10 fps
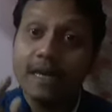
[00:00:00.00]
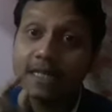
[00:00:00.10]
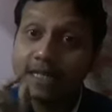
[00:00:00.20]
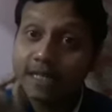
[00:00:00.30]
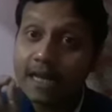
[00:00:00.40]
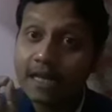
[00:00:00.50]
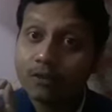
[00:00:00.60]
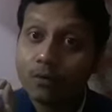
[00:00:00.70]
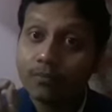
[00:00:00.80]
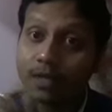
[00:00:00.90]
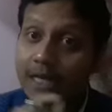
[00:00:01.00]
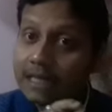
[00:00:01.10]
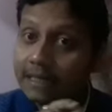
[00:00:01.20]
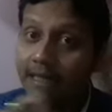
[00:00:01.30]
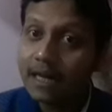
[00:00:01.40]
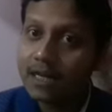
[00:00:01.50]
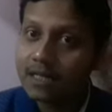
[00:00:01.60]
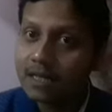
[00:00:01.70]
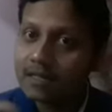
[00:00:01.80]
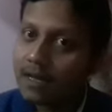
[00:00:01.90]
Strength of three
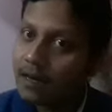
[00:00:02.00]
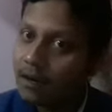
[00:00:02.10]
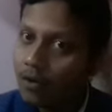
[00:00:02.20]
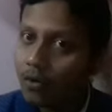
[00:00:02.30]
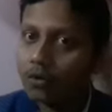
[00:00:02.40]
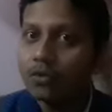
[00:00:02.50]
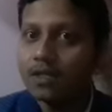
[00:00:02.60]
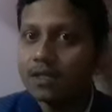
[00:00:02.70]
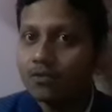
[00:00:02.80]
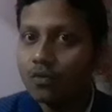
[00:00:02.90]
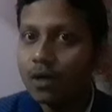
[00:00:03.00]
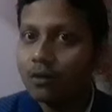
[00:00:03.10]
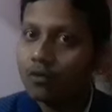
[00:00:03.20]
interactions are always equal.